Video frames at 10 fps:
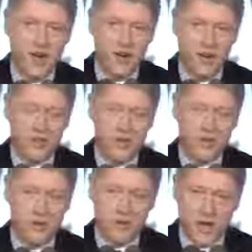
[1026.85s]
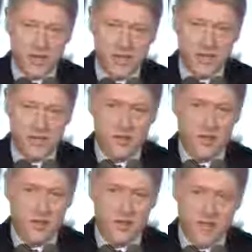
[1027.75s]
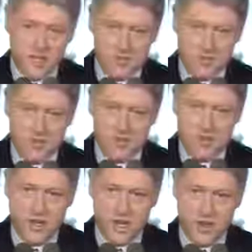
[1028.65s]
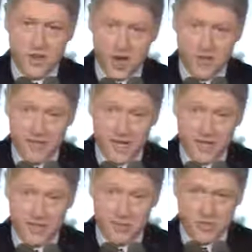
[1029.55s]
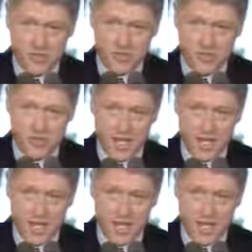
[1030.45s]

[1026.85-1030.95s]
are to directly to individuals who are trying to privatize their businesses,